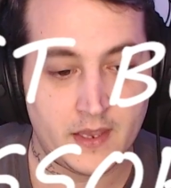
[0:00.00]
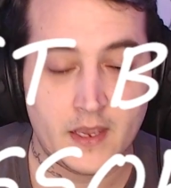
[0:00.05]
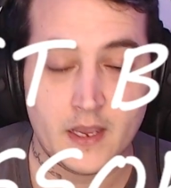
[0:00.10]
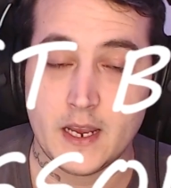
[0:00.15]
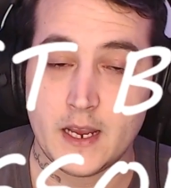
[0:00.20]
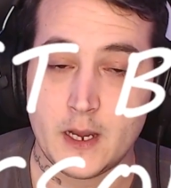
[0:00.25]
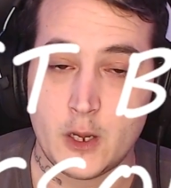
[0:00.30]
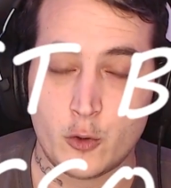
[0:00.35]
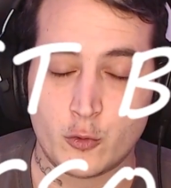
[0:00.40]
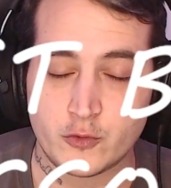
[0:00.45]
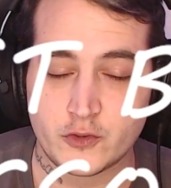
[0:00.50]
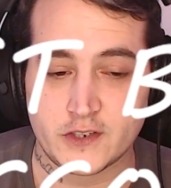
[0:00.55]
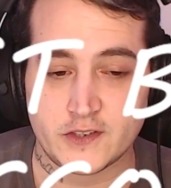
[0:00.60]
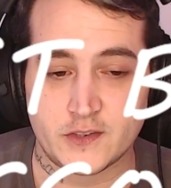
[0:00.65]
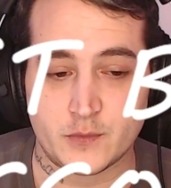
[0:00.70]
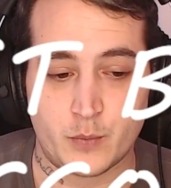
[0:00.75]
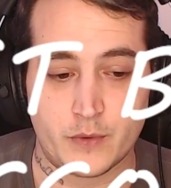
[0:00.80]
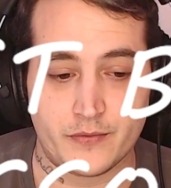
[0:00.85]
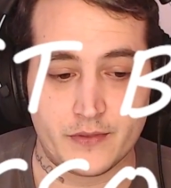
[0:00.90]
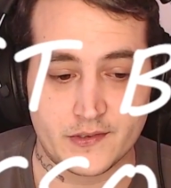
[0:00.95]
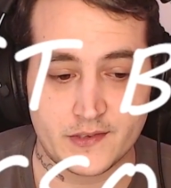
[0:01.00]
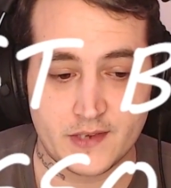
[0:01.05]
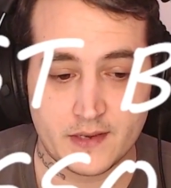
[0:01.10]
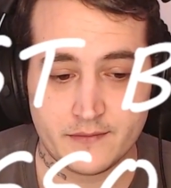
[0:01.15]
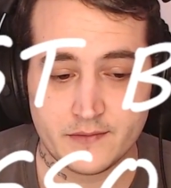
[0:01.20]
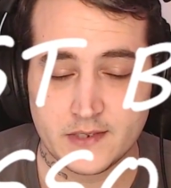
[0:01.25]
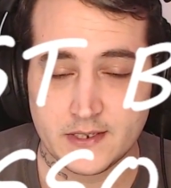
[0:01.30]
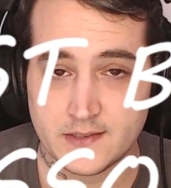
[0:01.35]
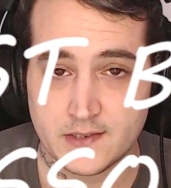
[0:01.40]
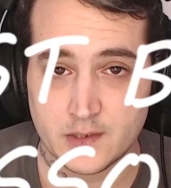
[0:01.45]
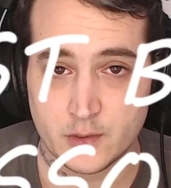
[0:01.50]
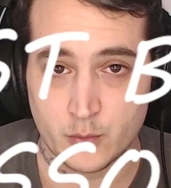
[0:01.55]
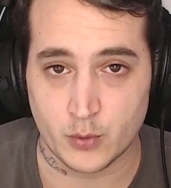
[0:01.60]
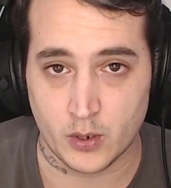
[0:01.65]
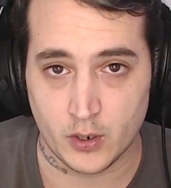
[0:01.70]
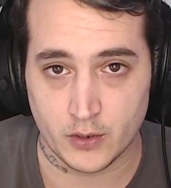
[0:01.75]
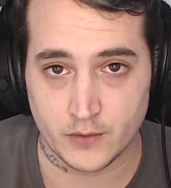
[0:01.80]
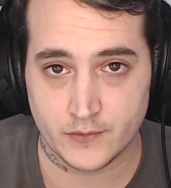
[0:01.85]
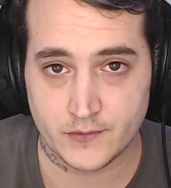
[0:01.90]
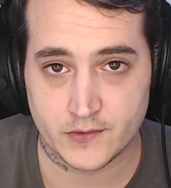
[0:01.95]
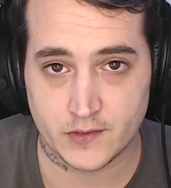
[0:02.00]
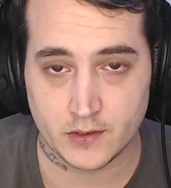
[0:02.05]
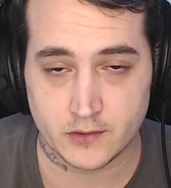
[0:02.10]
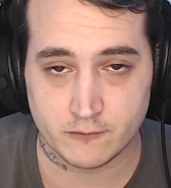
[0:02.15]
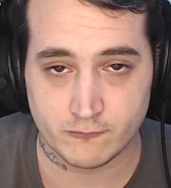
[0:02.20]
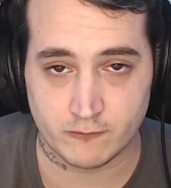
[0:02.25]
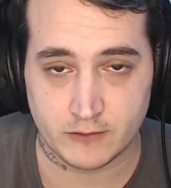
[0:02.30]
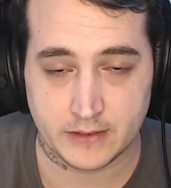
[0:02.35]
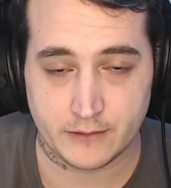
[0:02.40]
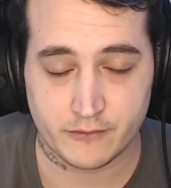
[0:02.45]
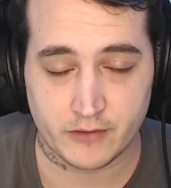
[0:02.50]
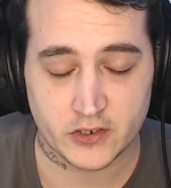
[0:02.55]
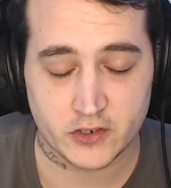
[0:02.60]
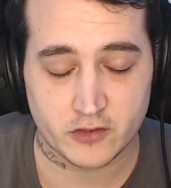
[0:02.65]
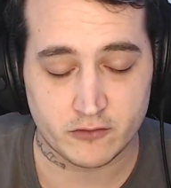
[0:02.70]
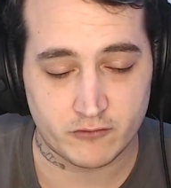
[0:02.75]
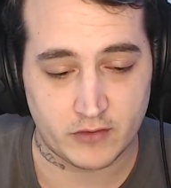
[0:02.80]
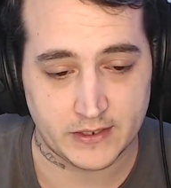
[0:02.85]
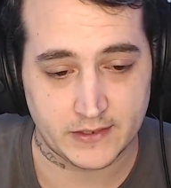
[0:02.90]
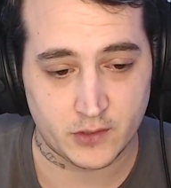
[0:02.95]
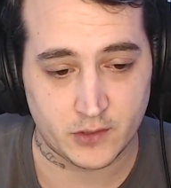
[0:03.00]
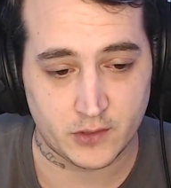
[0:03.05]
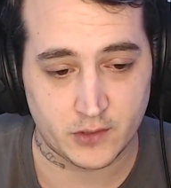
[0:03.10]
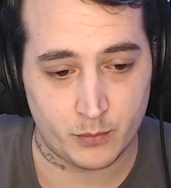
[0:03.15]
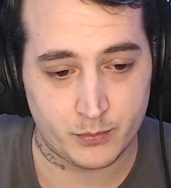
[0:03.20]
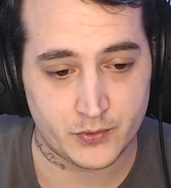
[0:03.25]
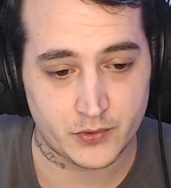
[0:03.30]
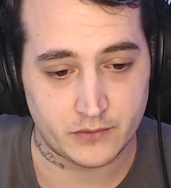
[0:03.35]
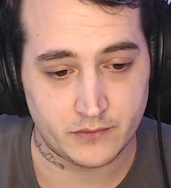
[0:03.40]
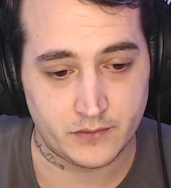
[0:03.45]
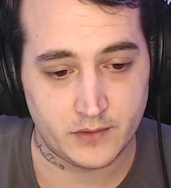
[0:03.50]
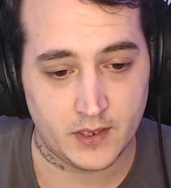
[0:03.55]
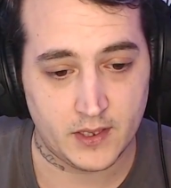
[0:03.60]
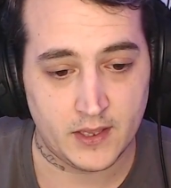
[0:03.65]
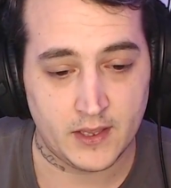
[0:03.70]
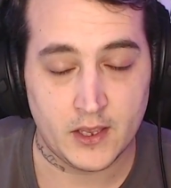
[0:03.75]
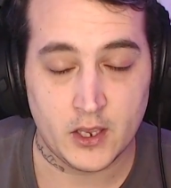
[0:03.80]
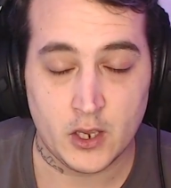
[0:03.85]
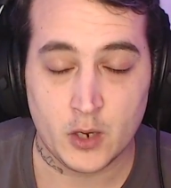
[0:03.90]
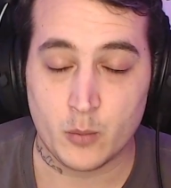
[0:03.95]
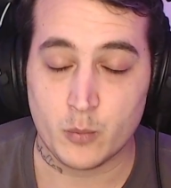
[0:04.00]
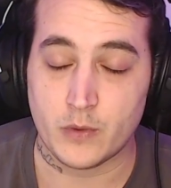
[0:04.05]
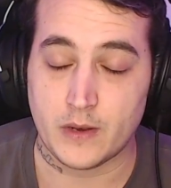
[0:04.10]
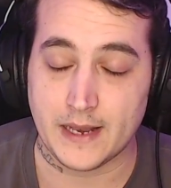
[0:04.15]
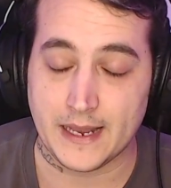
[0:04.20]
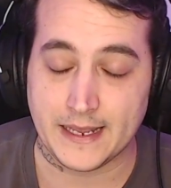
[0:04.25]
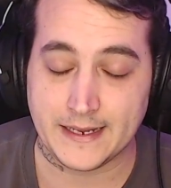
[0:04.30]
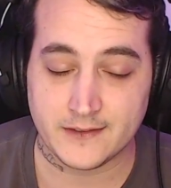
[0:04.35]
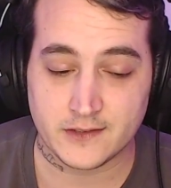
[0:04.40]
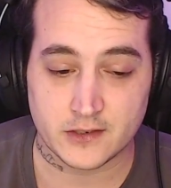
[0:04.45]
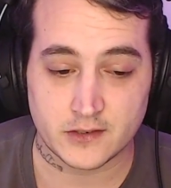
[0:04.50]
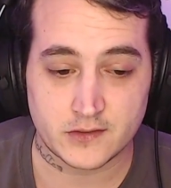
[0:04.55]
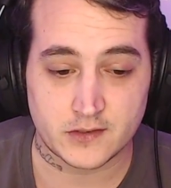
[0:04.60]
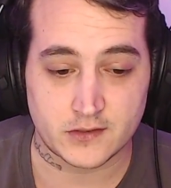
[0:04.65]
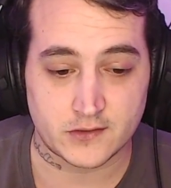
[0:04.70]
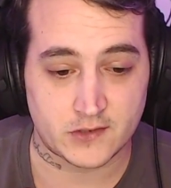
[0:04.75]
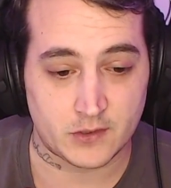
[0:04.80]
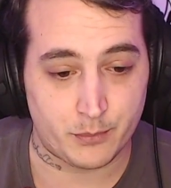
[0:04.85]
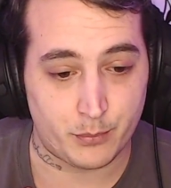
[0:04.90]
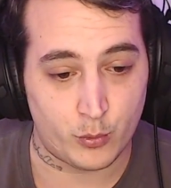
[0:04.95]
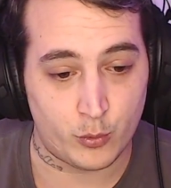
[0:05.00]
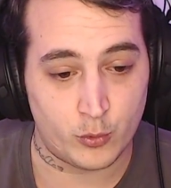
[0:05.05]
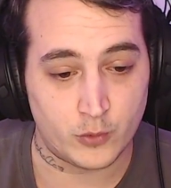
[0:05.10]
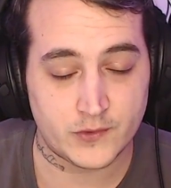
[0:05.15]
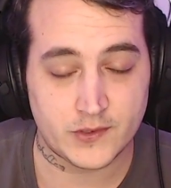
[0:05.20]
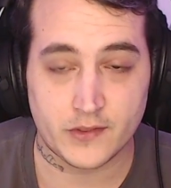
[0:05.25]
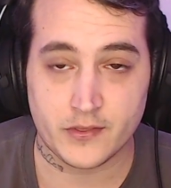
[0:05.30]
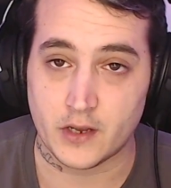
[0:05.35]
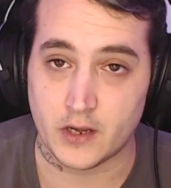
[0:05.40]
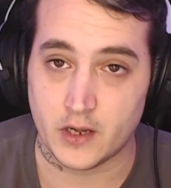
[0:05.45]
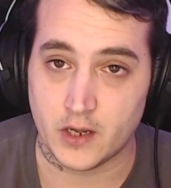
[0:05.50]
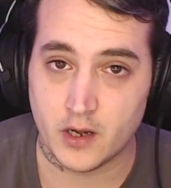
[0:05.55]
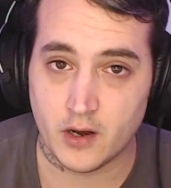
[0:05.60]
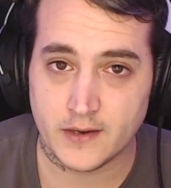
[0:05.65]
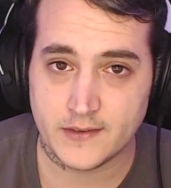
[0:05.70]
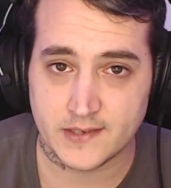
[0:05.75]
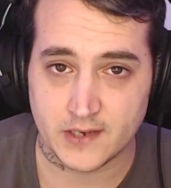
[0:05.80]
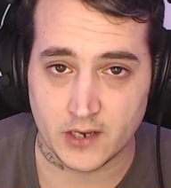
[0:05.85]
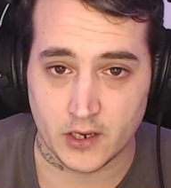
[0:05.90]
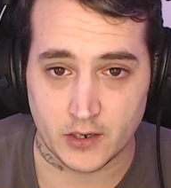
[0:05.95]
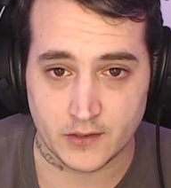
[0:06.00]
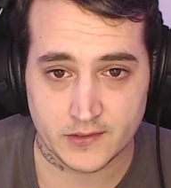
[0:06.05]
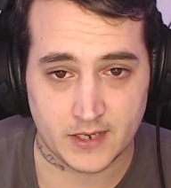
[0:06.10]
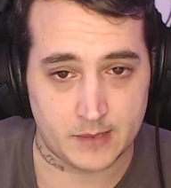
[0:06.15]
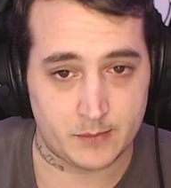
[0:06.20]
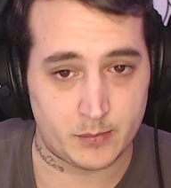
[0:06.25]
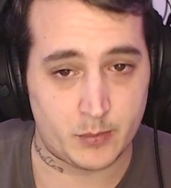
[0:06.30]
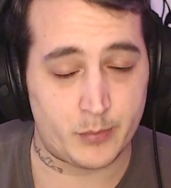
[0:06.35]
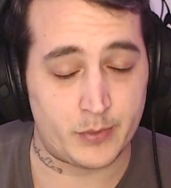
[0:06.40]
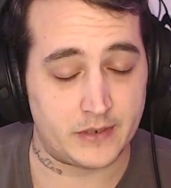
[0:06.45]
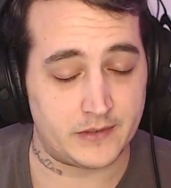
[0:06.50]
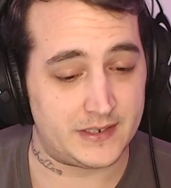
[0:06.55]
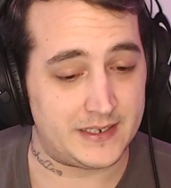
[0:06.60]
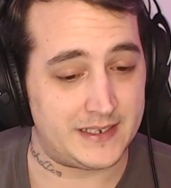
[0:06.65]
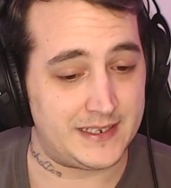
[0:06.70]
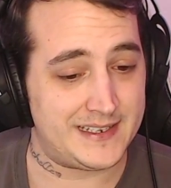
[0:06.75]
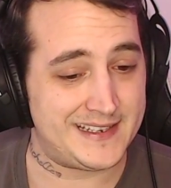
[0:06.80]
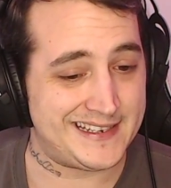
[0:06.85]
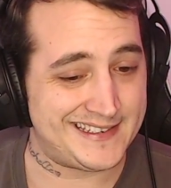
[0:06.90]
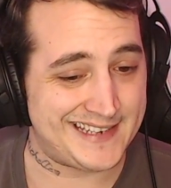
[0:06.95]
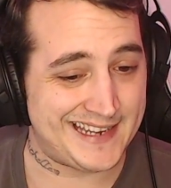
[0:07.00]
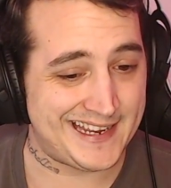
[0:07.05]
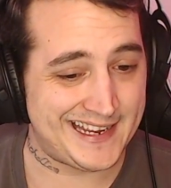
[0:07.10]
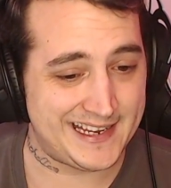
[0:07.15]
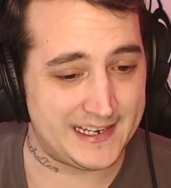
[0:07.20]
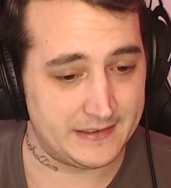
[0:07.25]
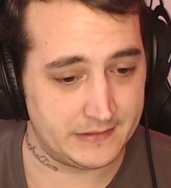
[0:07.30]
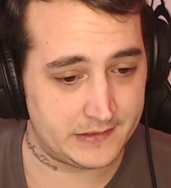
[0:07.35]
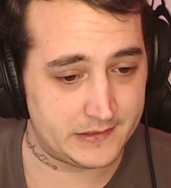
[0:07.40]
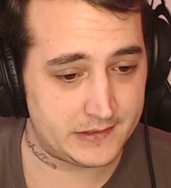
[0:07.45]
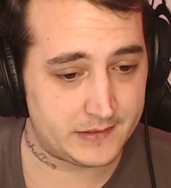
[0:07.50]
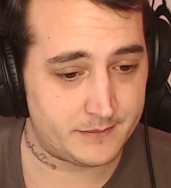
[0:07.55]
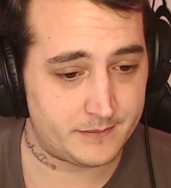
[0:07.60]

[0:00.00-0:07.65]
It launches with the 72Hz refresh rate option, later to support the 90Hz capability it has.